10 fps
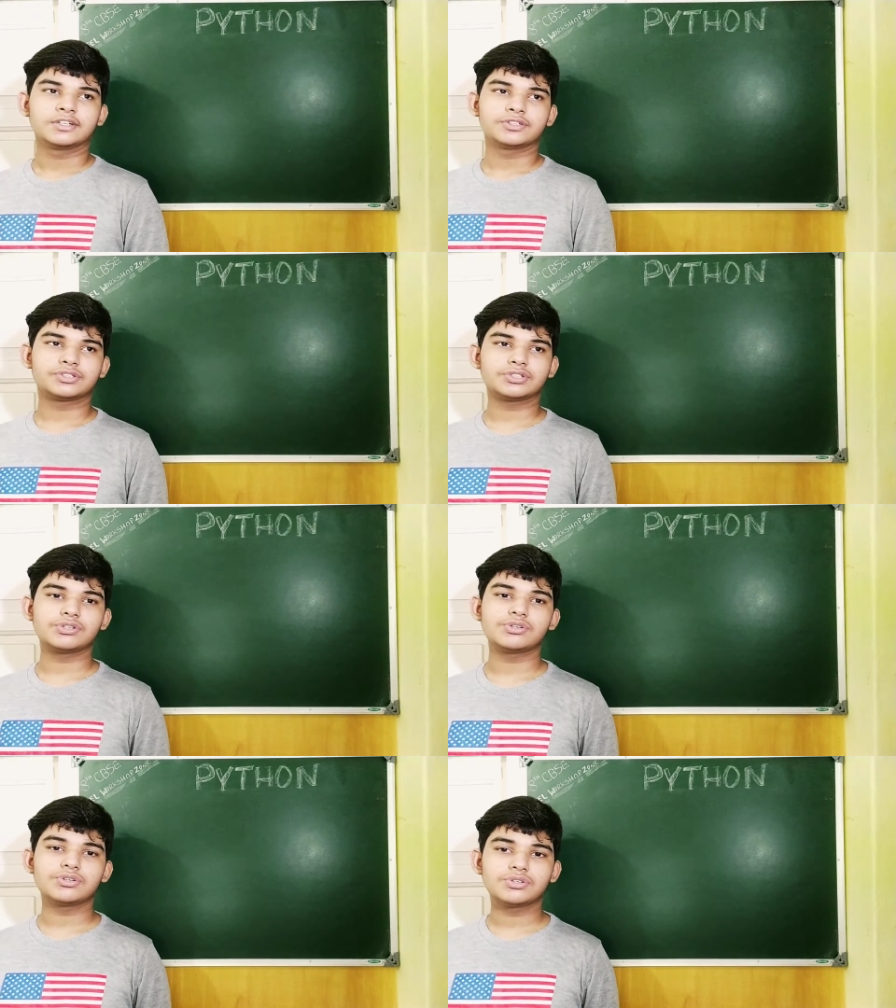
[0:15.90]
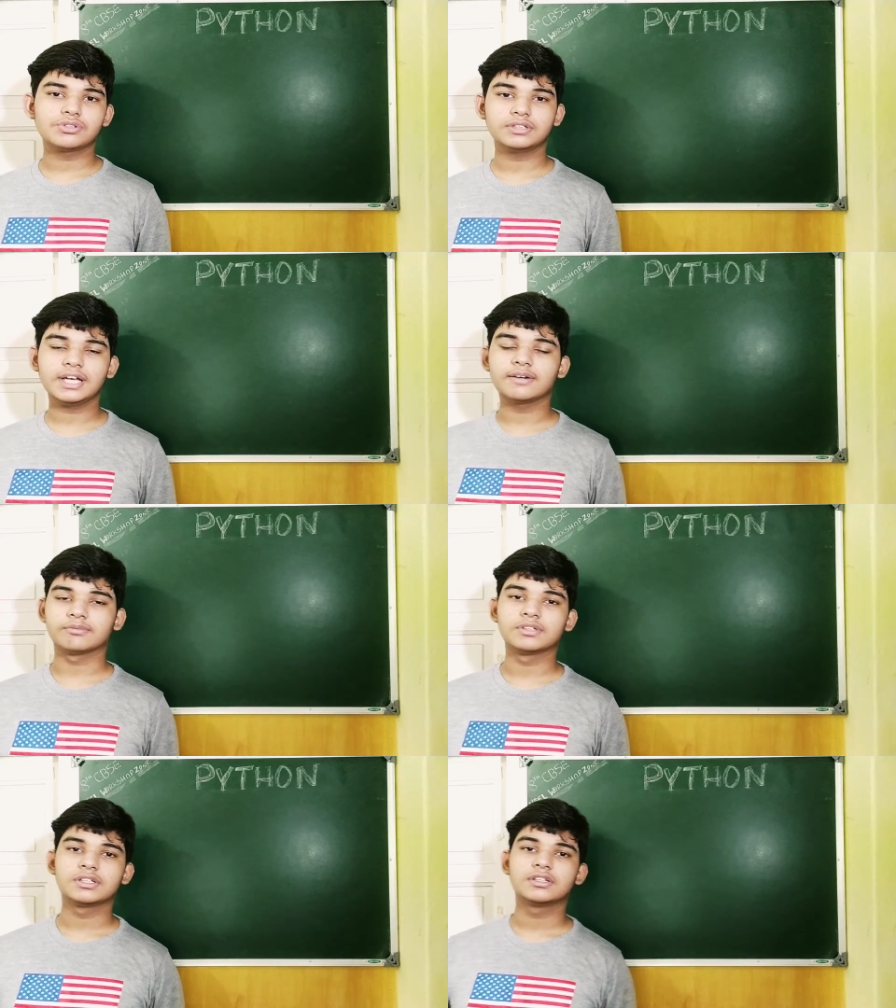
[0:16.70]
So yeah,
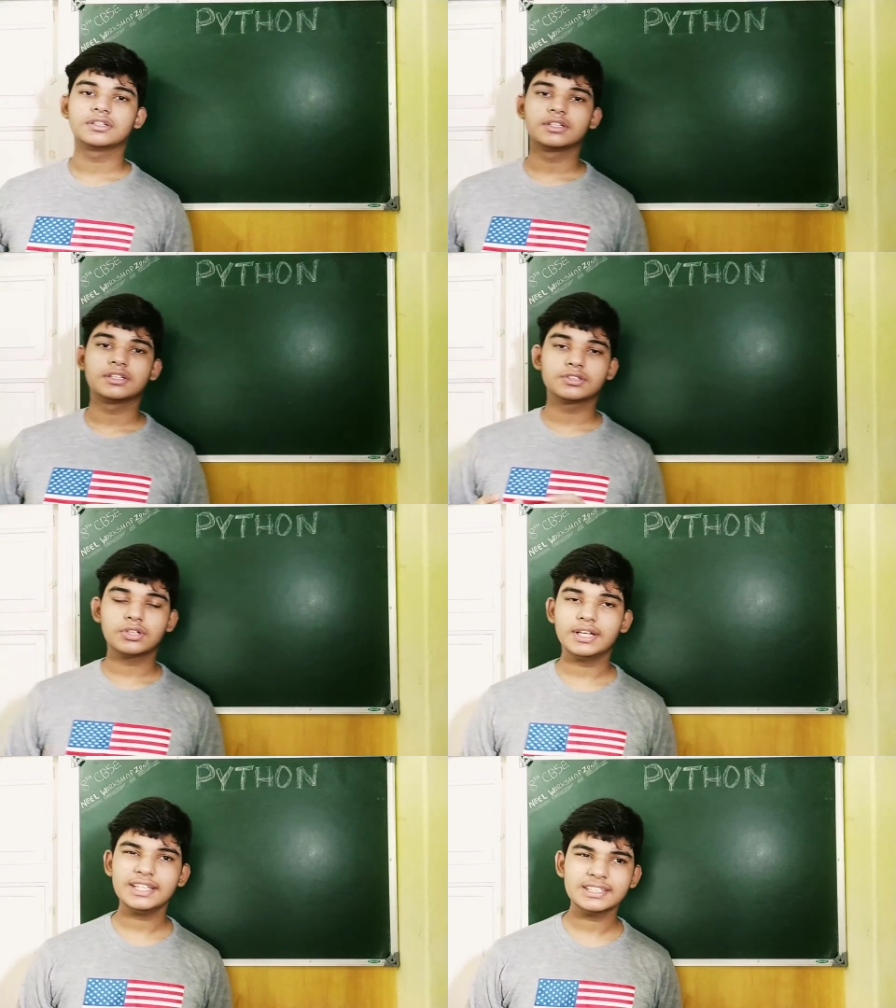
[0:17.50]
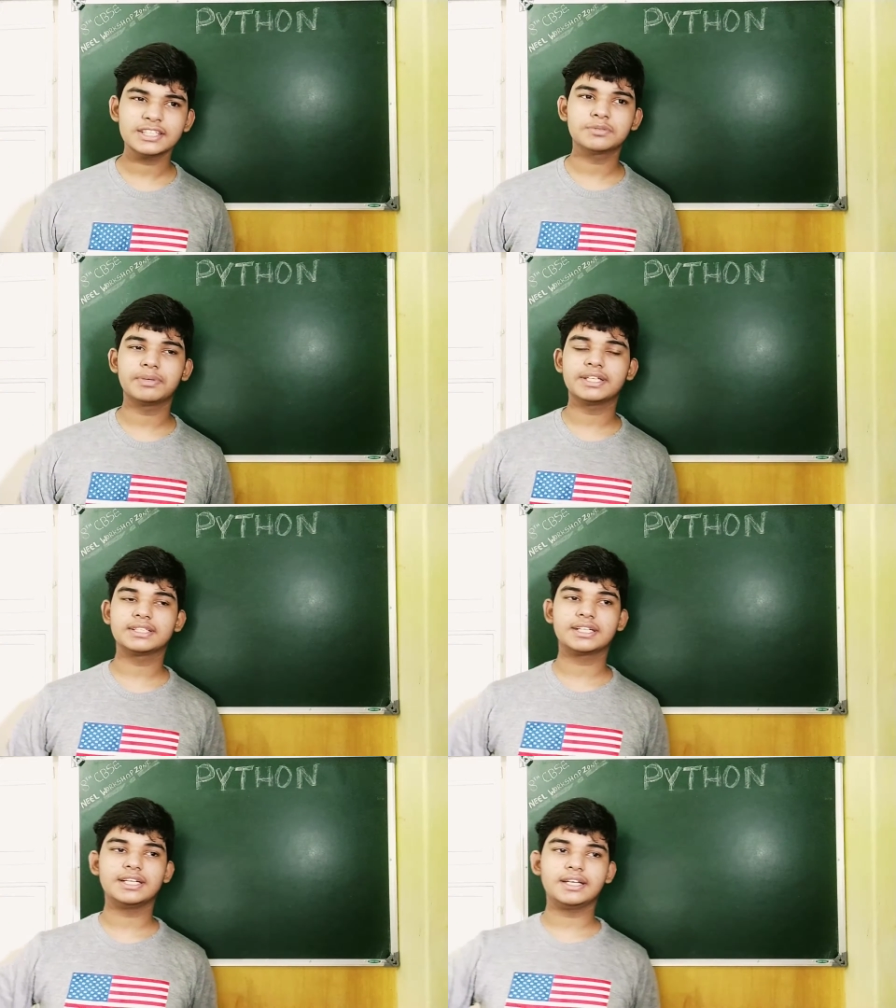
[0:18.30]
so list is
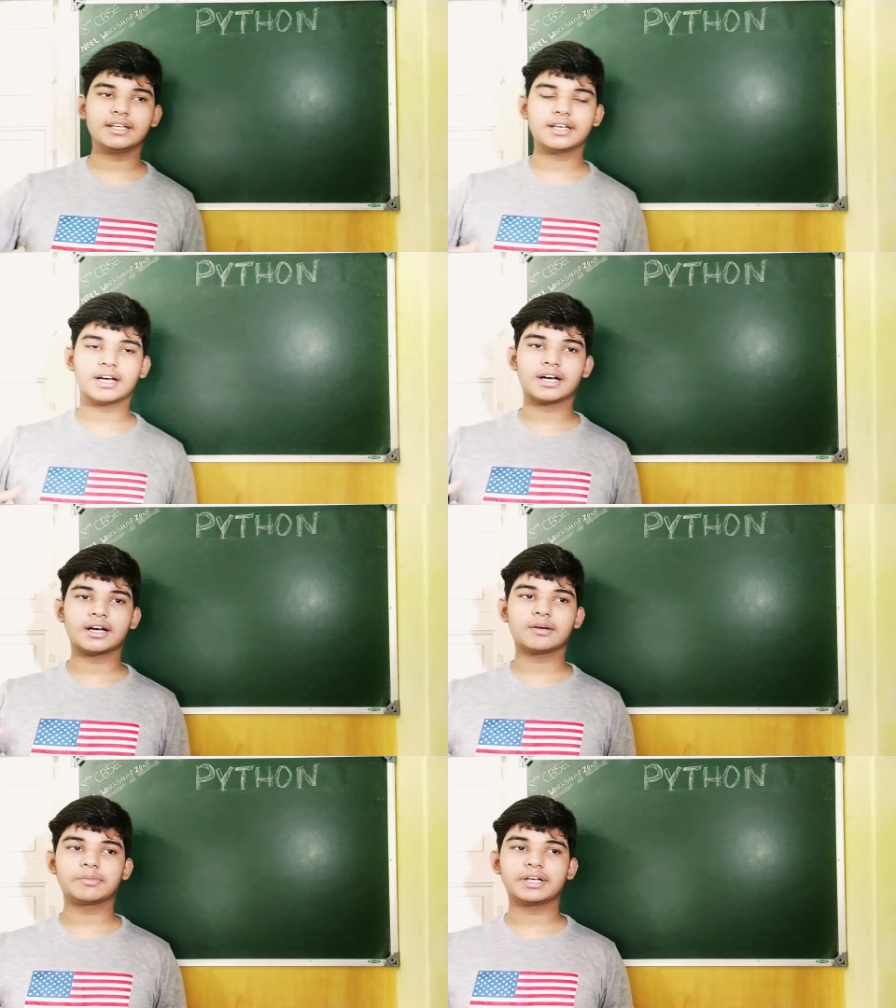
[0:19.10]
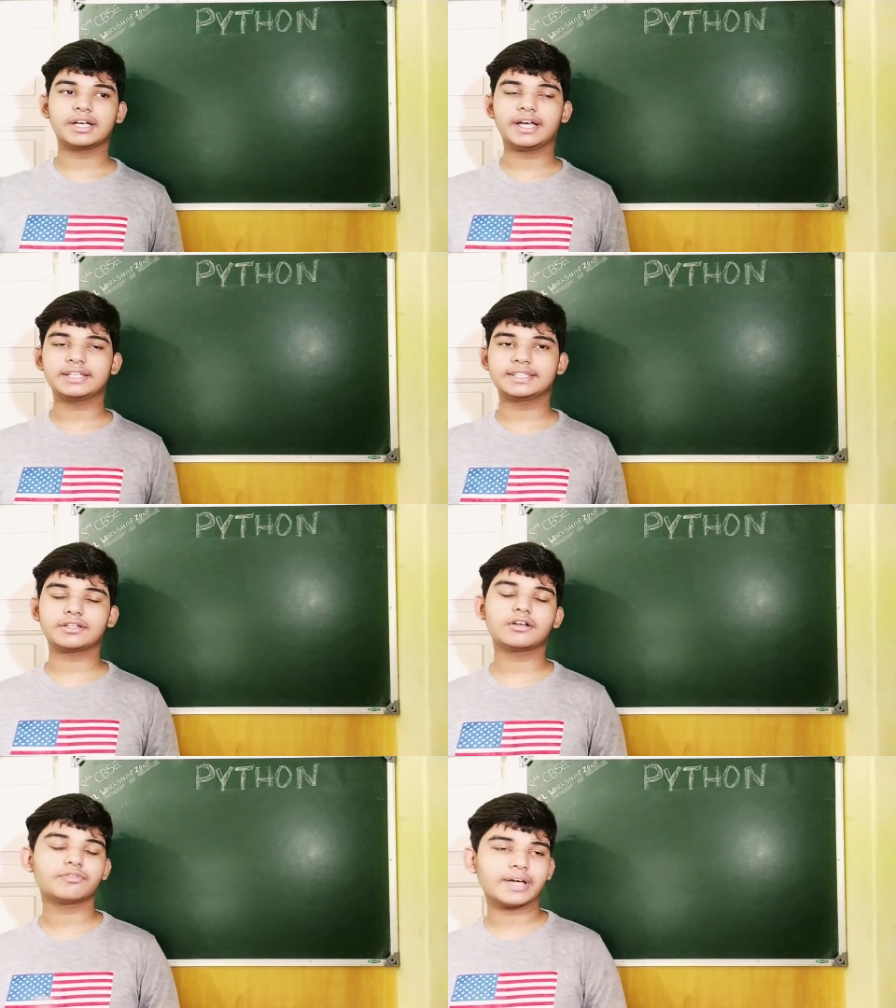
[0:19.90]
basically a
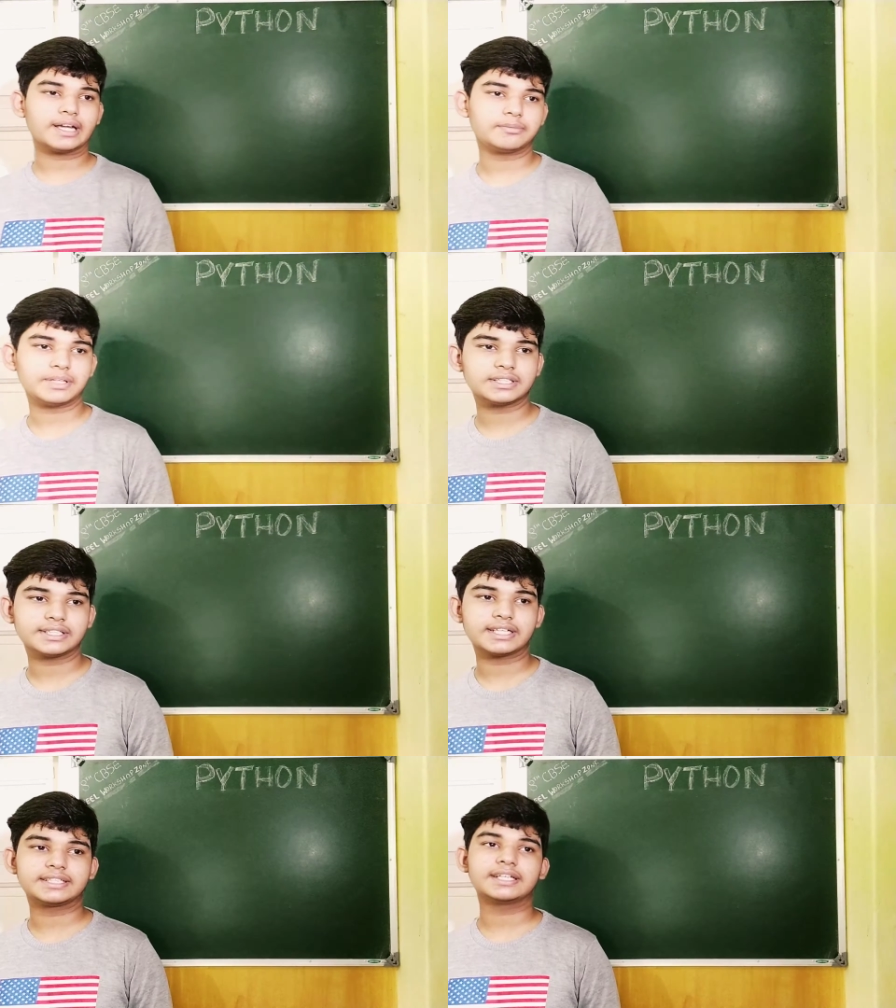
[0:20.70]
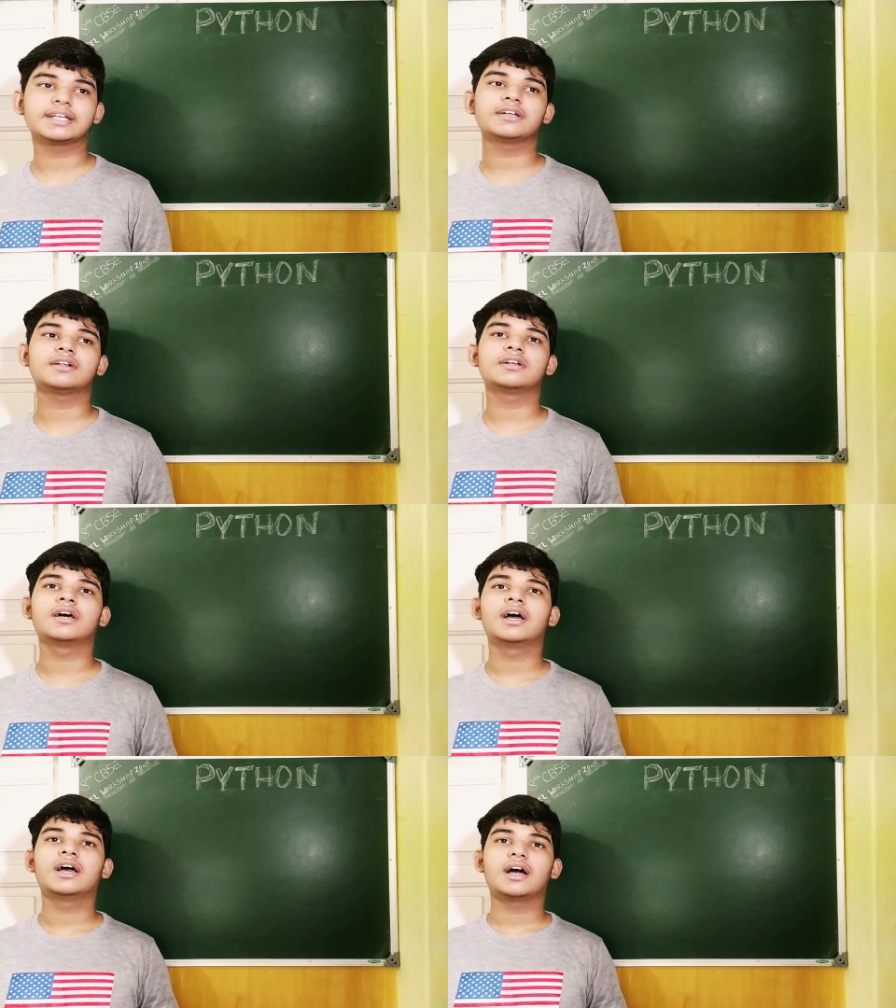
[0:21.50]
set of elements in a single
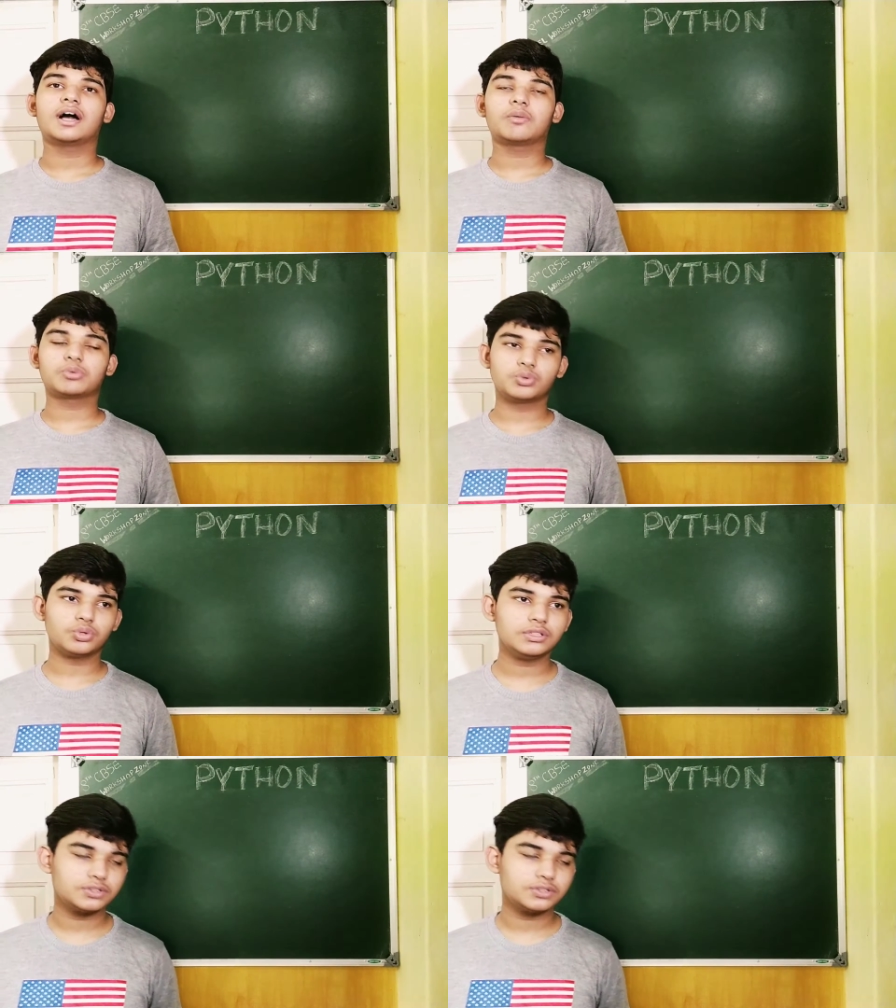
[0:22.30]
code.